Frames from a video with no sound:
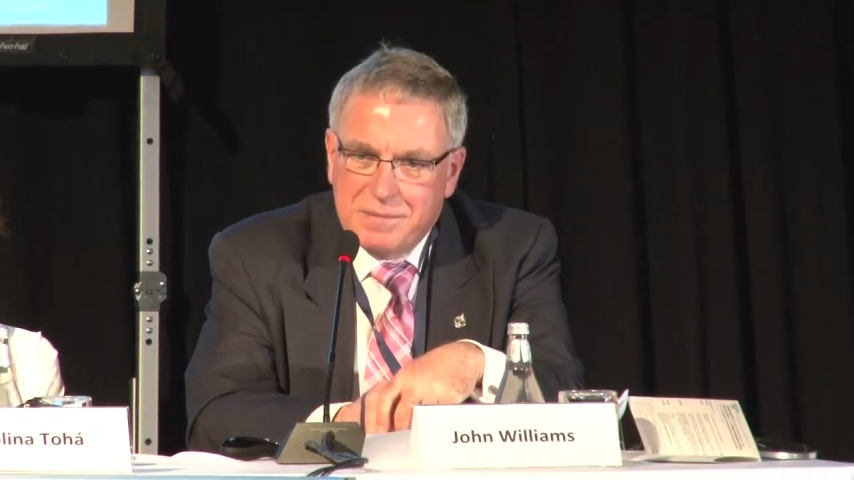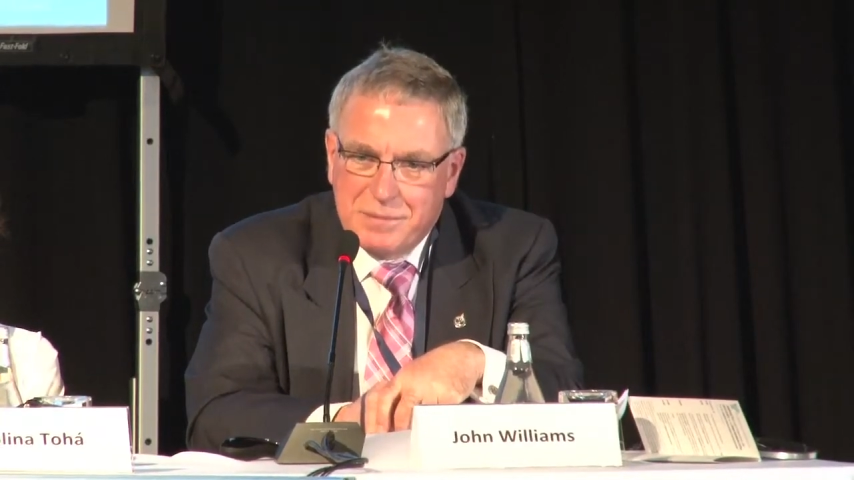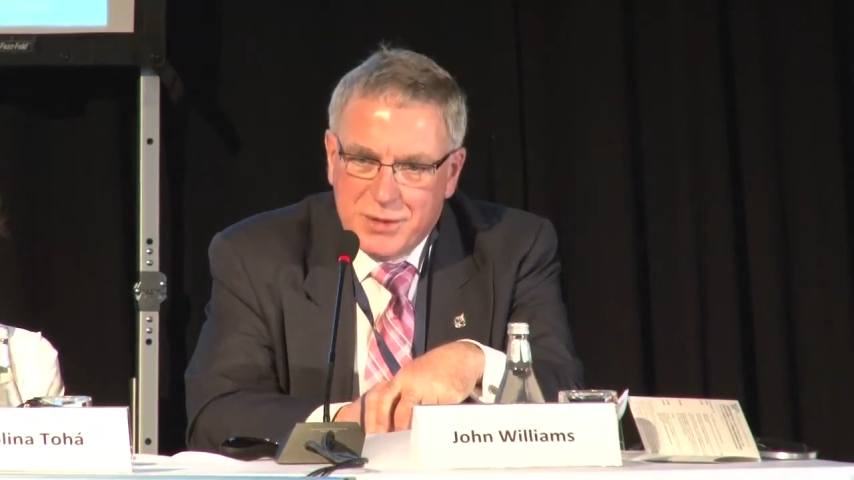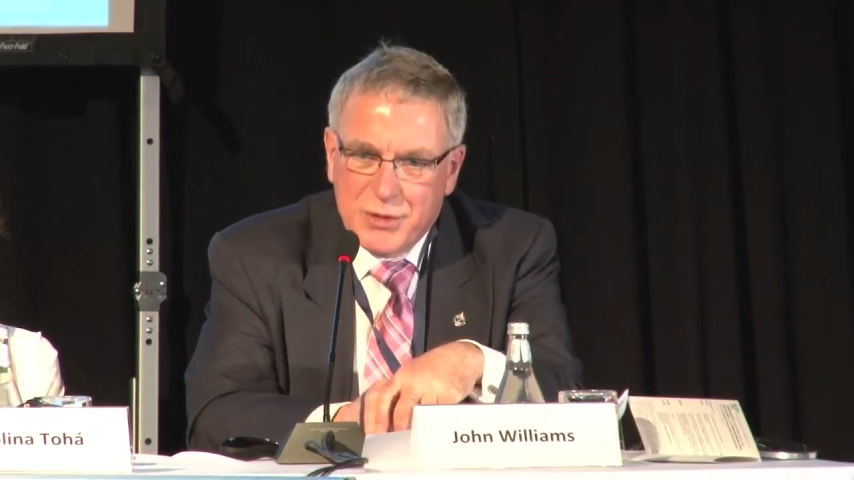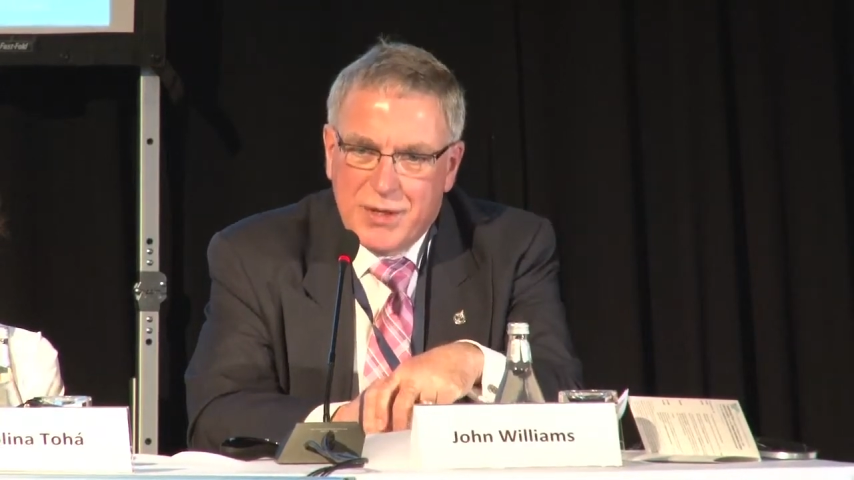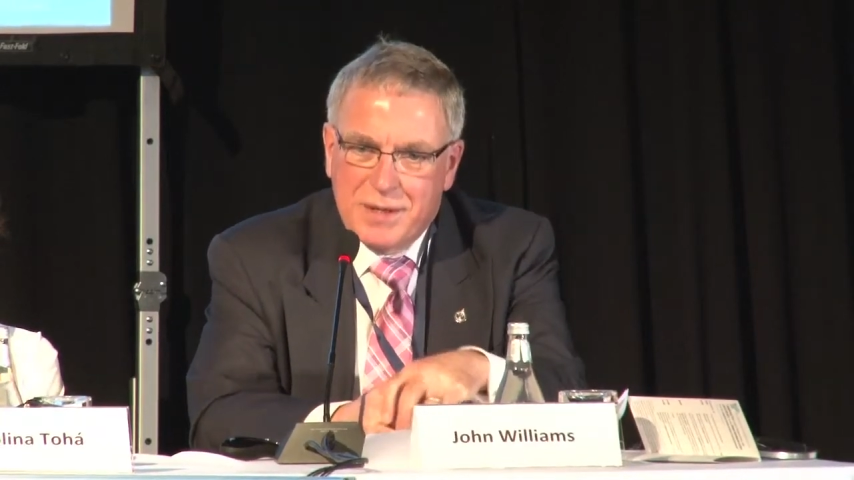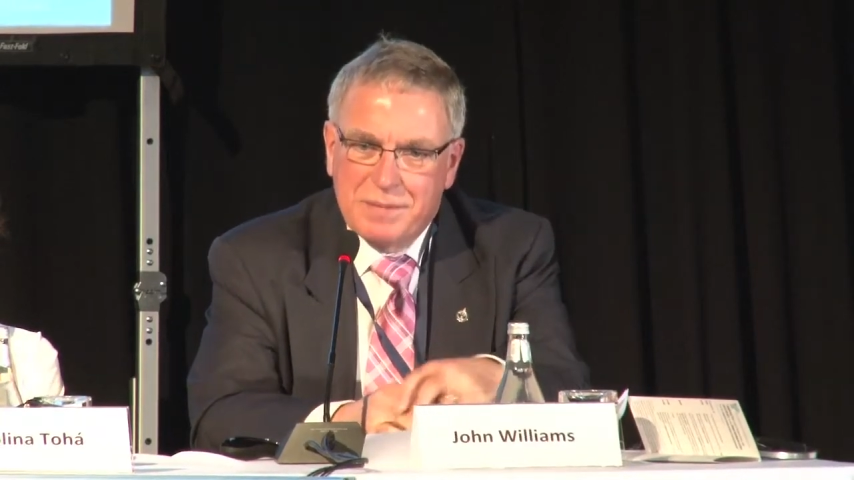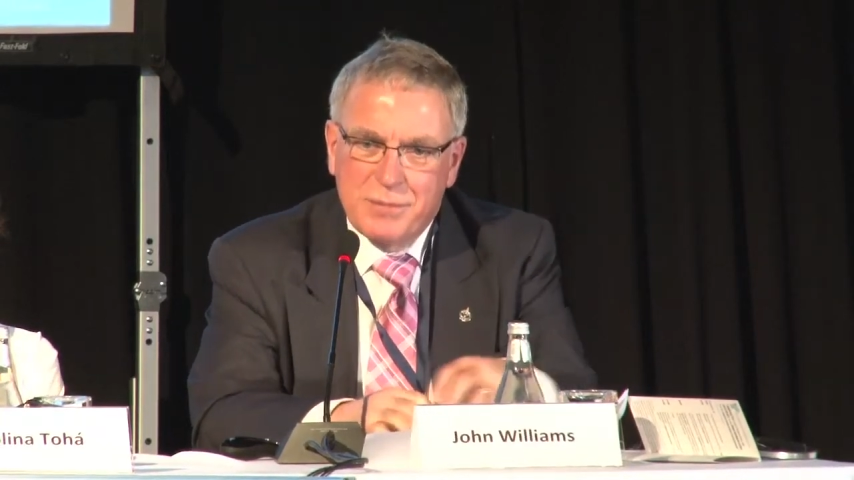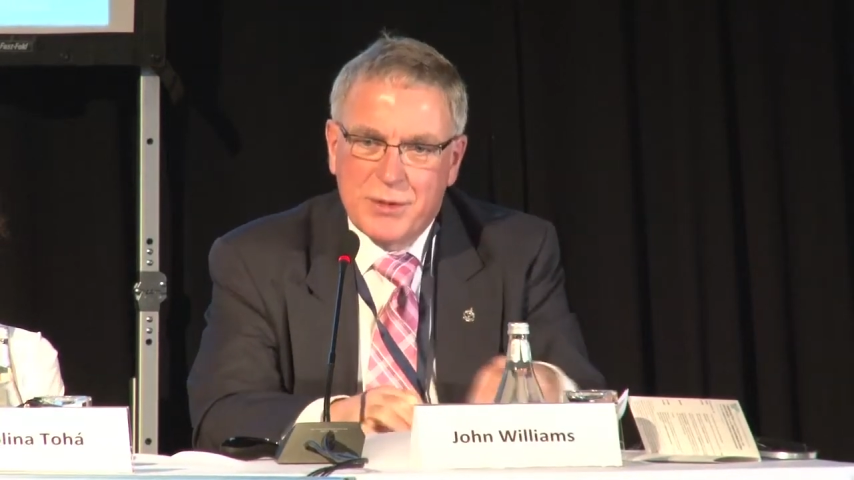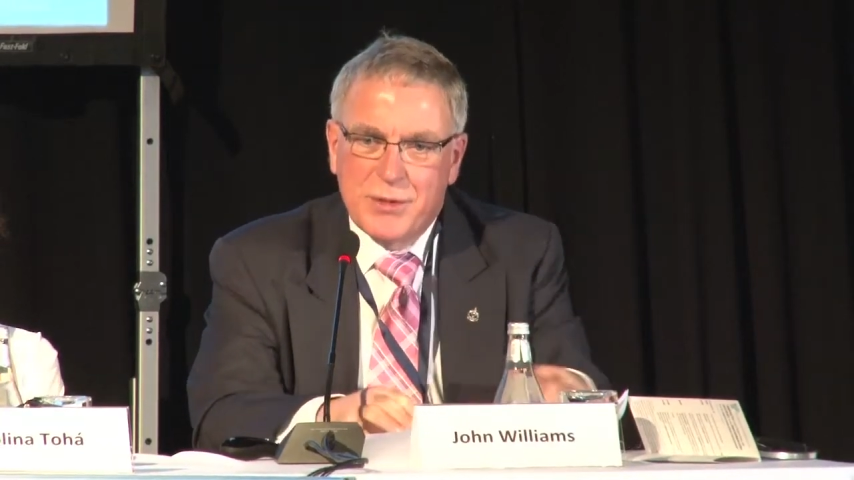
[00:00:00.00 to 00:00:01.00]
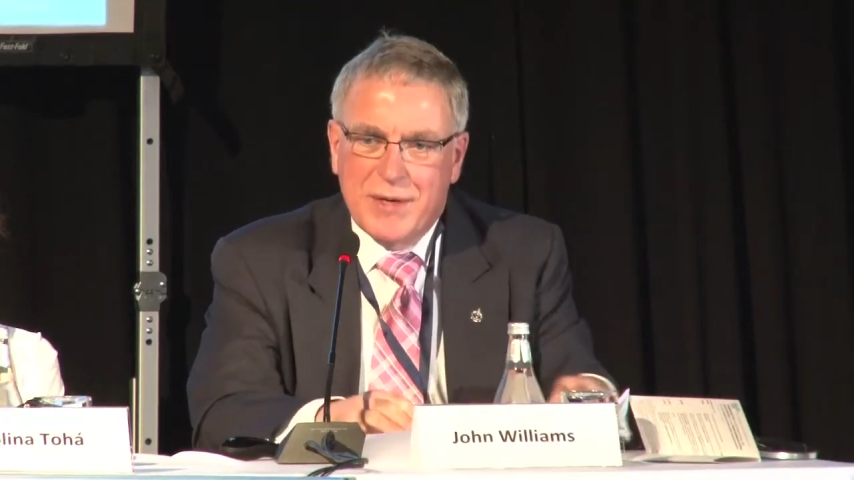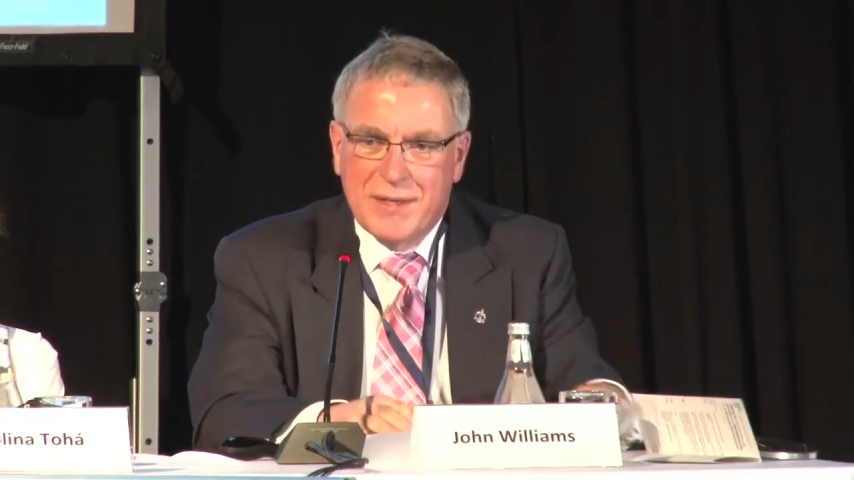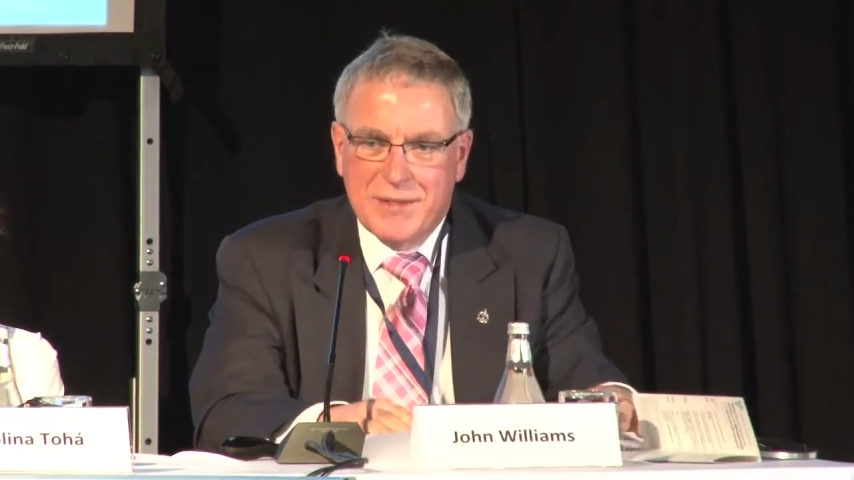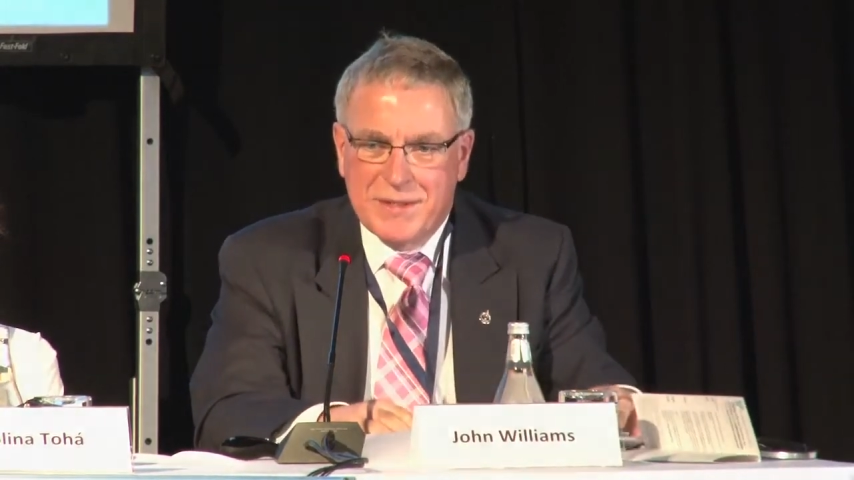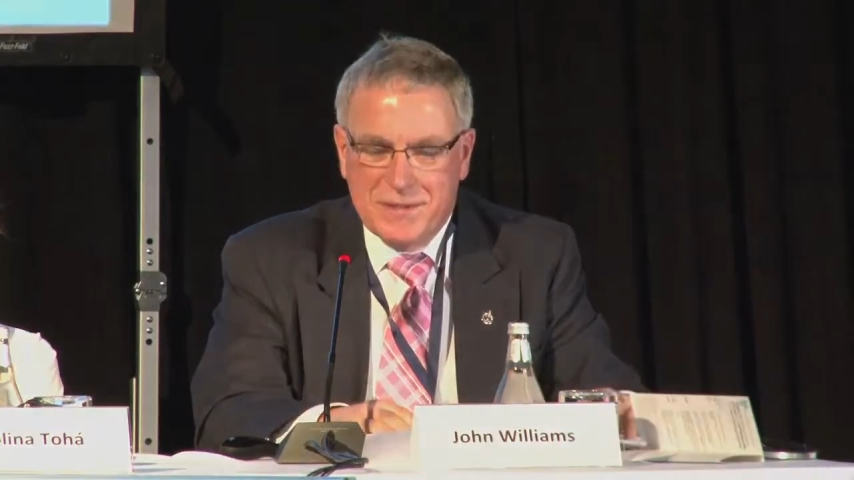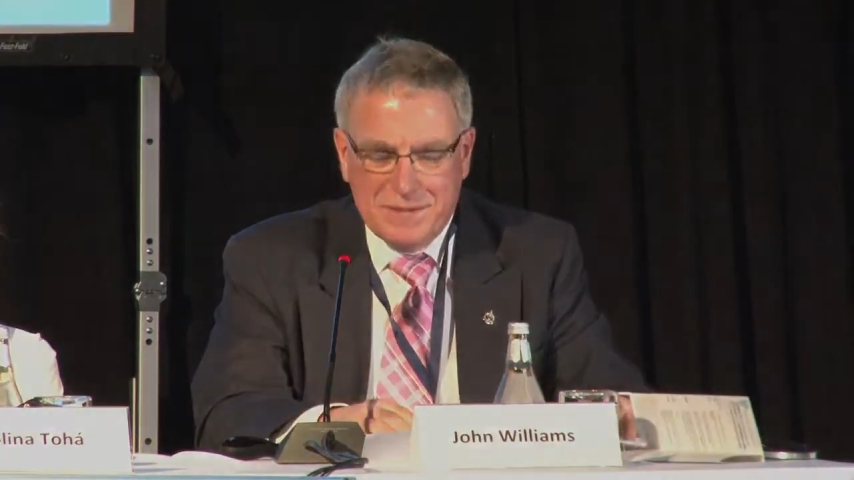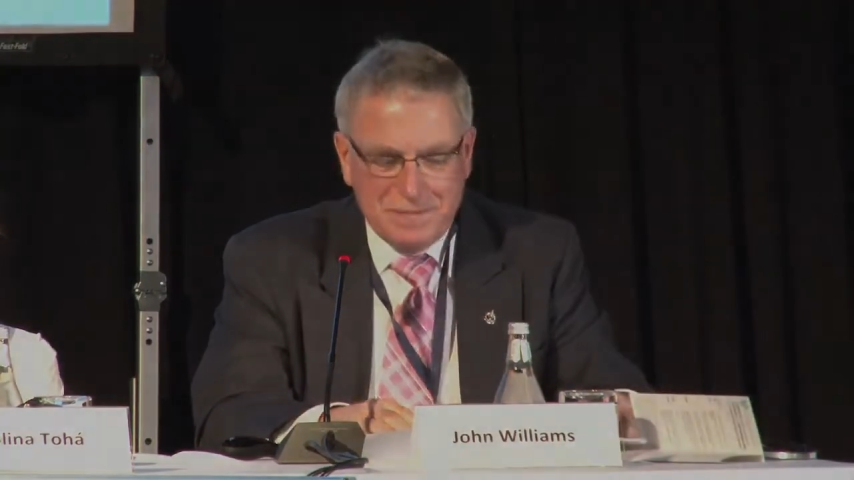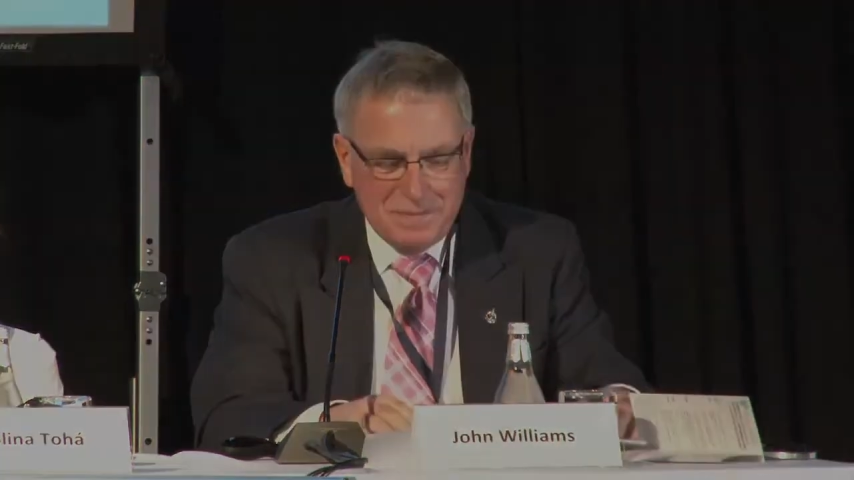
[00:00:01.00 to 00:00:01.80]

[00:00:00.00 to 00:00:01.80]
Appreciate it. Muchas gracias.